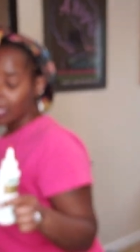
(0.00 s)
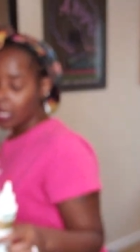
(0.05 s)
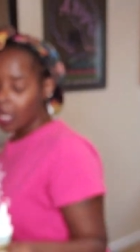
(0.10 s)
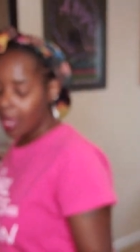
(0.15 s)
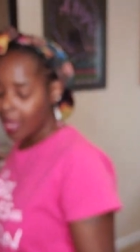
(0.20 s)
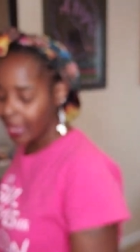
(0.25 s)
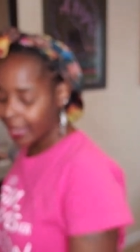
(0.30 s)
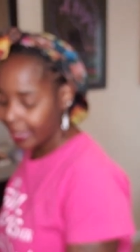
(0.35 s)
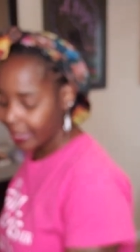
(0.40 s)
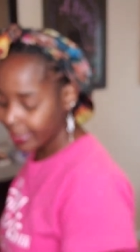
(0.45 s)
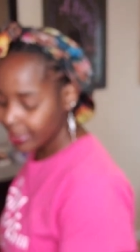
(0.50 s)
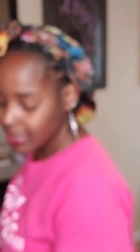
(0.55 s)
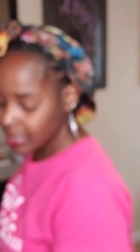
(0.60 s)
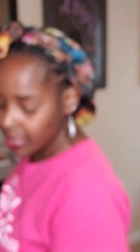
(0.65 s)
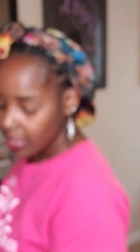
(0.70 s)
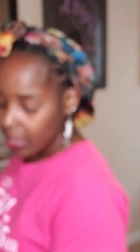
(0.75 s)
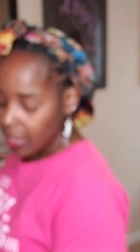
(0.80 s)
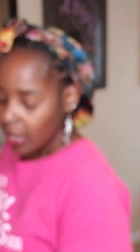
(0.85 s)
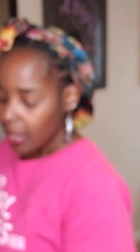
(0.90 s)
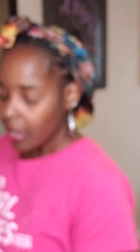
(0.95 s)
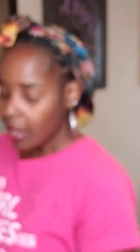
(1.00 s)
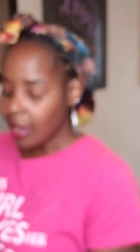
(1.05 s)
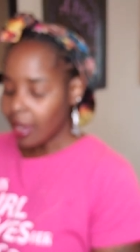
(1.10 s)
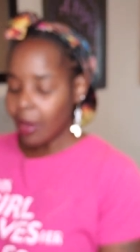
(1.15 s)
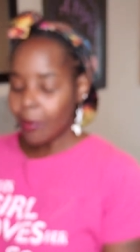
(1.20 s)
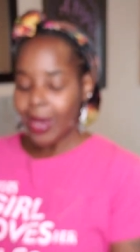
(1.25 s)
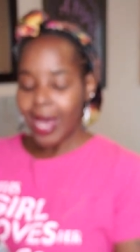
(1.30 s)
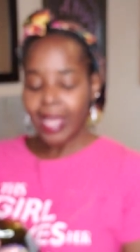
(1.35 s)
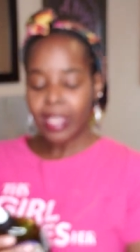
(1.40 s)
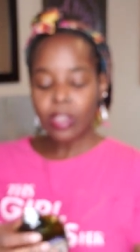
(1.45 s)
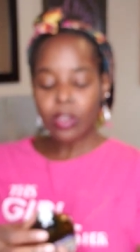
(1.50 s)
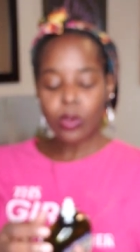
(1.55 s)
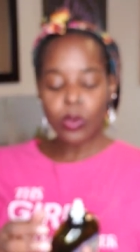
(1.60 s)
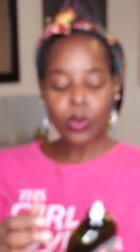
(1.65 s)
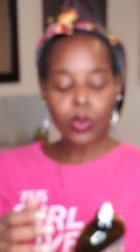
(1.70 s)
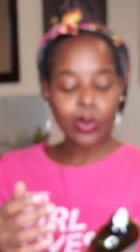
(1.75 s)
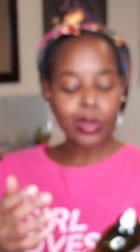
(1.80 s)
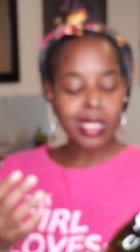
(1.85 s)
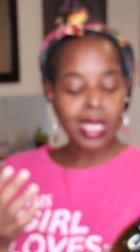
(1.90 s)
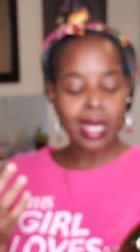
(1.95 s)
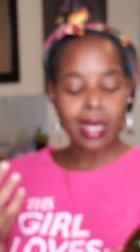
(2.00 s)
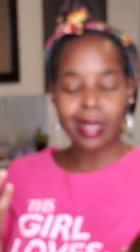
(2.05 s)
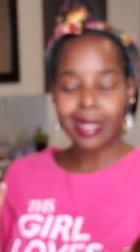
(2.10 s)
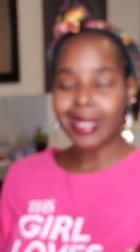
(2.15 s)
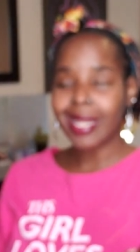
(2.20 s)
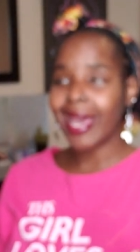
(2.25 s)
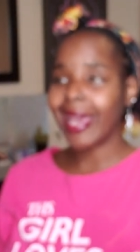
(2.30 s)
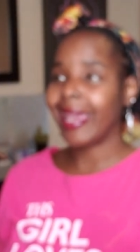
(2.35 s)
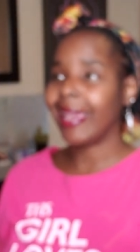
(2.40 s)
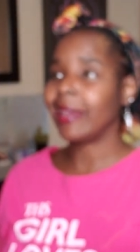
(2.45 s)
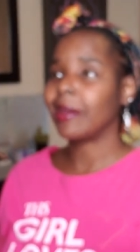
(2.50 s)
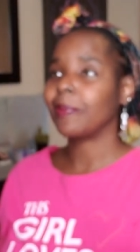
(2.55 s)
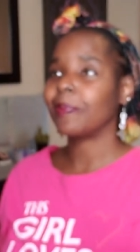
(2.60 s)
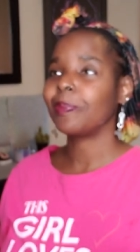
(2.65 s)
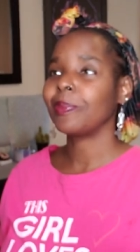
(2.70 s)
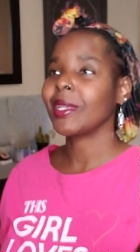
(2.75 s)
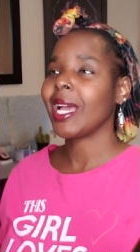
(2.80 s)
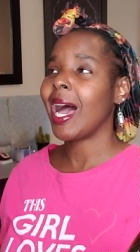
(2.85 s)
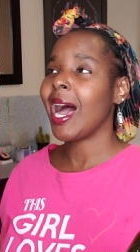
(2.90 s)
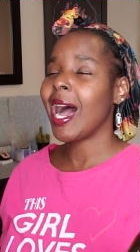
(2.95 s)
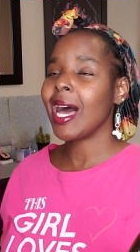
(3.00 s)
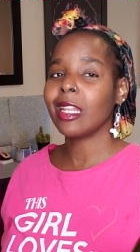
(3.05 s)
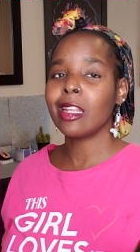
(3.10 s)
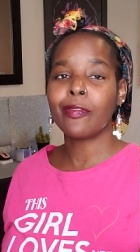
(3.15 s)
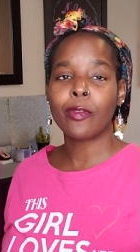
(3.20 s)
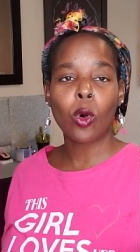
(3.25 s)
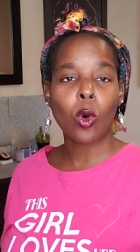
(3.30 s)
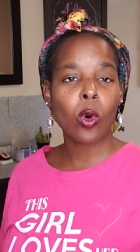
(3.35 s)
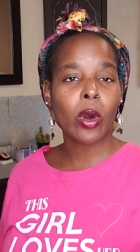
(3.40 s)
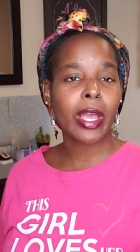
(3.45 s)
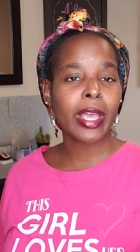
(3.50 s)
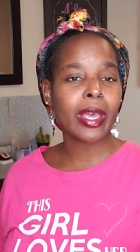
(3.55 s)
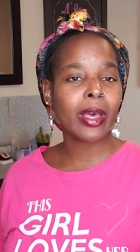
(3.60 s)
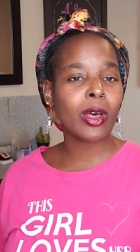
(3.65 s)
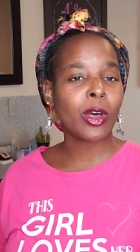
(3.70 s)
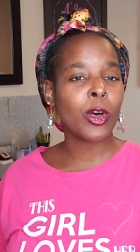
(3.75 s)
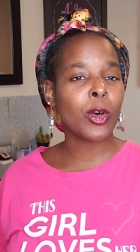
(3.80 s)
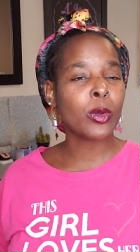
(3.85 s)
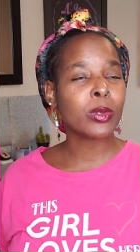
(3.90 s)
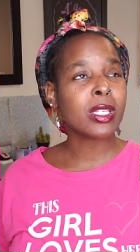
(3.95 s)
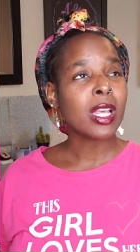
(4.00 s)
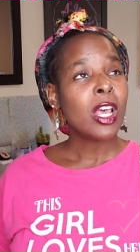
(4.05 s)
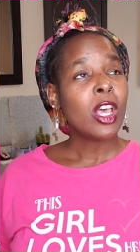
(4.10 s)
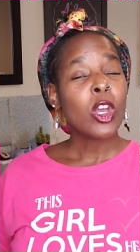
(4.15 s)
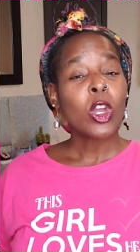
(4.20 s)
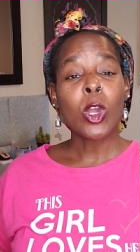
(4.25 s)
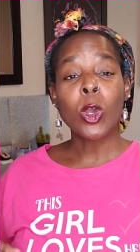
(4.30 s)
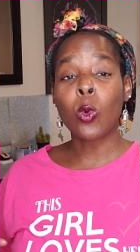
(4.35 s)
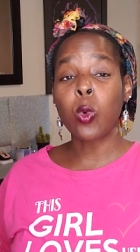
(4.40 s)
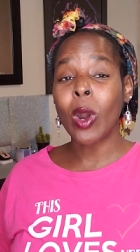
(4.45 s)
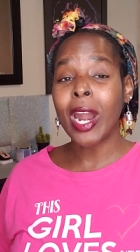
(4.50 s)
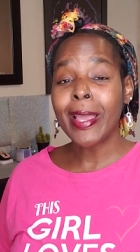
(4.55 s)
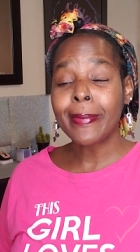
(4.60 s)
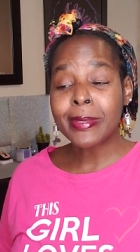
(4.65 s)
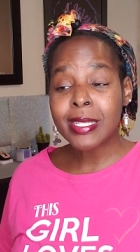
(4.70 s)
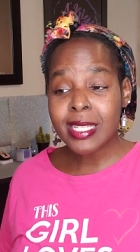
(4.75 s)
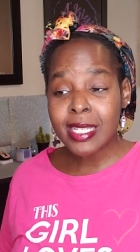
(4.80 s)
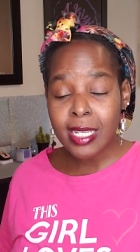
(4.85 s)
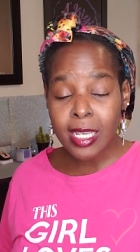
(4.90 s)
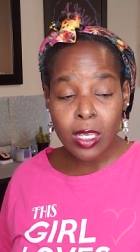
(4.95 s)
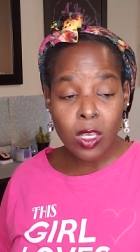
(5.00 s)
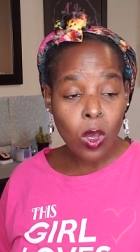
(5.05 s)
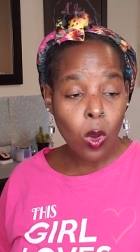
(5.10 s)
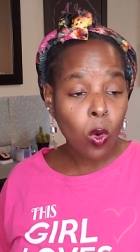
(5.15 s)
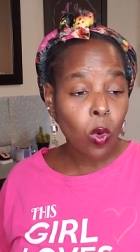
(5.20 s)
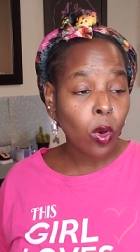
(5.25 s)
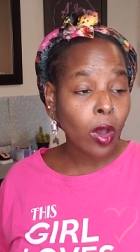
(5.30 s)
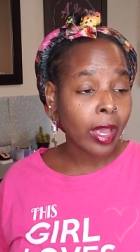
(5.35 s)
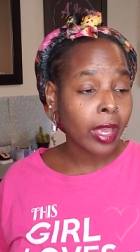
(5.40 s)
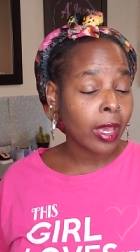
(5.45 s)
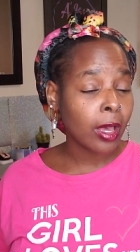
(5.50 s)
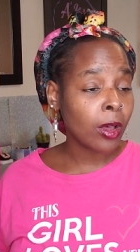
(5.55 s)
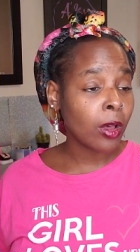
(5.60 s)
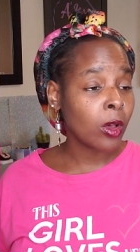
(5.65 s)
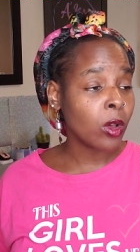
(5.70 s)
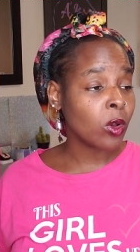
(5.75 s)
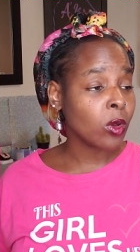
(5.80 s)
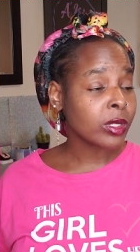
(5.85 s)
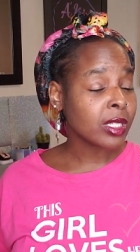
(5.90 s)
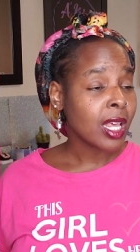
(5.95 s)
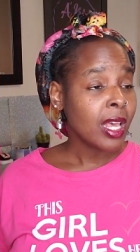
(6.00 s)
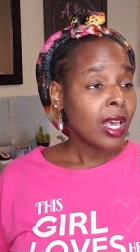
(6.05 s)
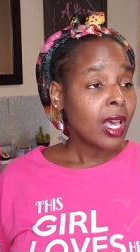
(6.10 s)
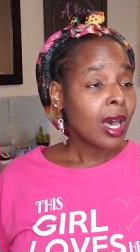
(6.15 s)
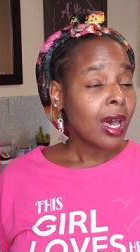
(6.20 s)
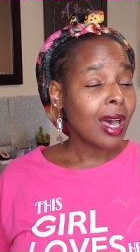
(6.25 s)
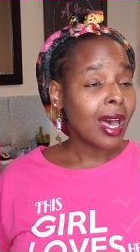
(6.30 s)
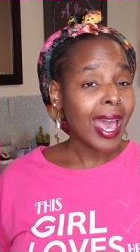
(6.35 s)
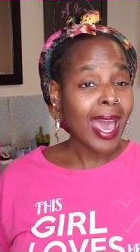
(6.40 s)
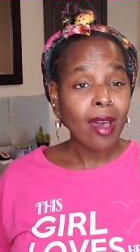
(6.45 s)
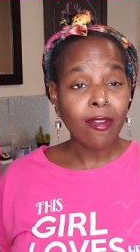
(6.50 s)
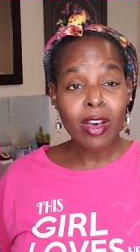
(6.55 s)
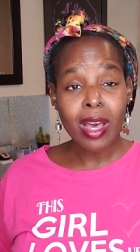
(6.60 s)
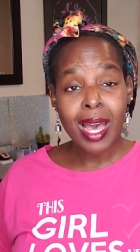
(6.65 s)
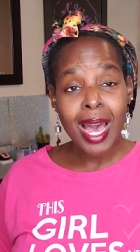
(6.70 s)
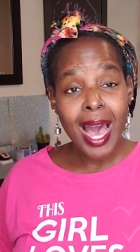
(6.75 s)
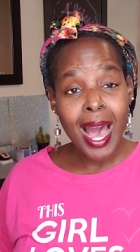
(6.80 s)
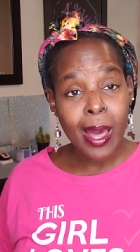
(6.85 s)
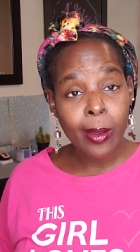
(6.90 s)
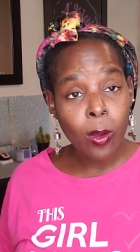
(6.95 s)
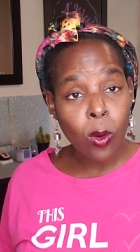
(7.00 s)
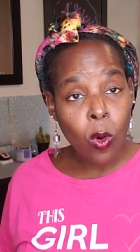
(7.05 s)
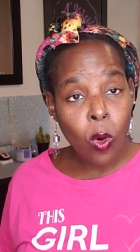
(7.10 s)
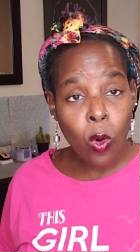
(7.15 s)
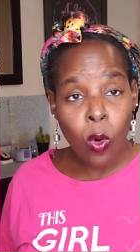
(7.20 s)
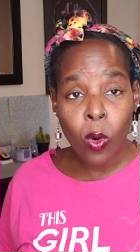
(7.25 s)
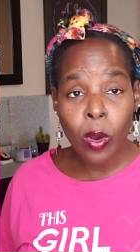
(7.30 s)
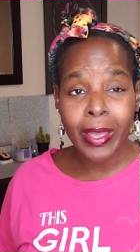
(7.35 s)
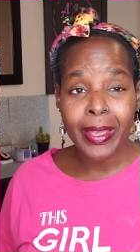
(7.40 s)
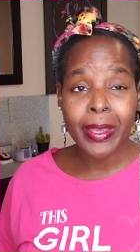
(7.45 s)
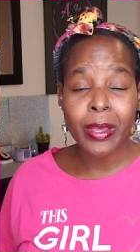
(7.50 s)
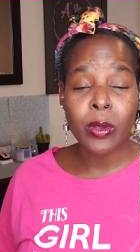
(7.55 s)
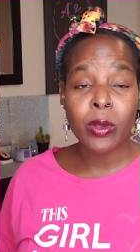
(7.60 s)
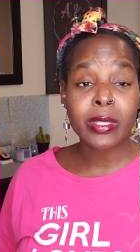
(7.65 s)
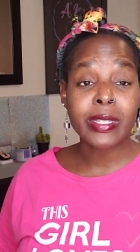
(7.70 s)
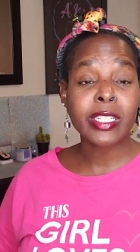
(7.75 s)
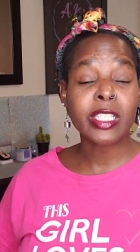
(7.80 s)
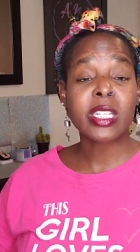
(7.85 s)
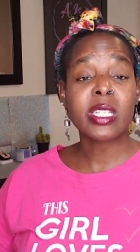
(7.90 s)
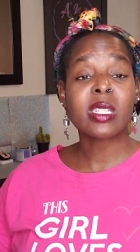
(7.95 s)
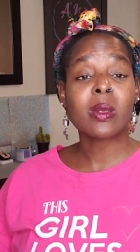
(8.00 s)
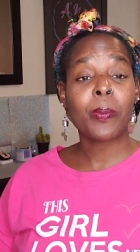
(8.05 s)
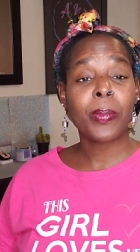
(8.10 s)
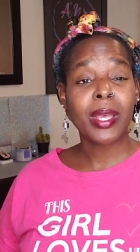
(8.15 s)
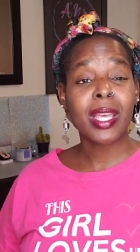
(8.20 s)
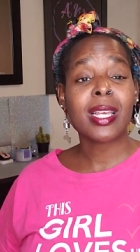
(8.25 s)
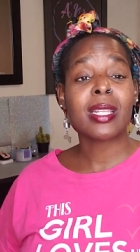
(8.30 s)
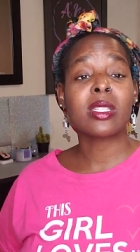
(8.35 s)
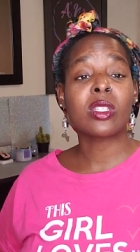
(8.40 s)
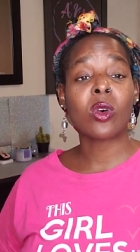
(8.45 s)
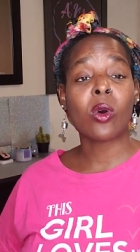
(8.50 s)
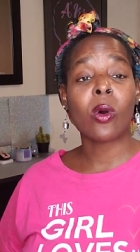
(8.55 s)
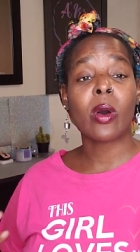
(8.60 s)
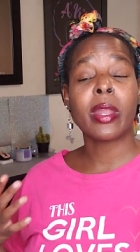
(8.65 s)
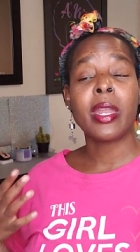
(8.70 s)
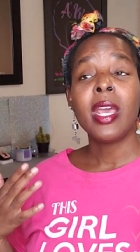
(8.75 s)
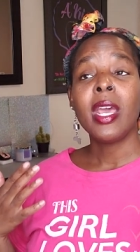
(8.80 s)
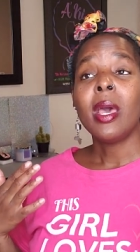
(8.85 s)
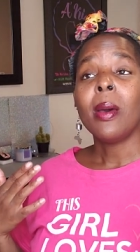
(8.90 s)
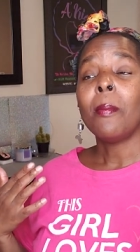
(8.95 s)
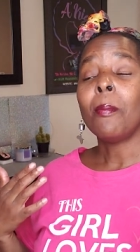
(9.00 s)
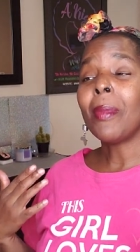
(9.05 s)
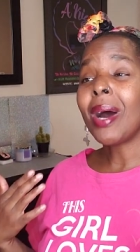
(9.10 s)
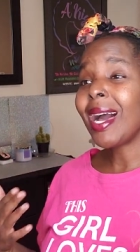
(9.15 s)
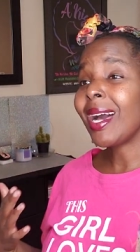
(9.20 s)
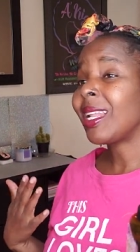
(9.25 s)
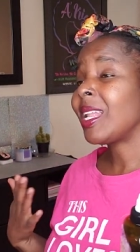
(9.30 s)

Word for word: clients. Um, I use like olive oils, grapeseed oils, uh, avocado oils. It just depends on my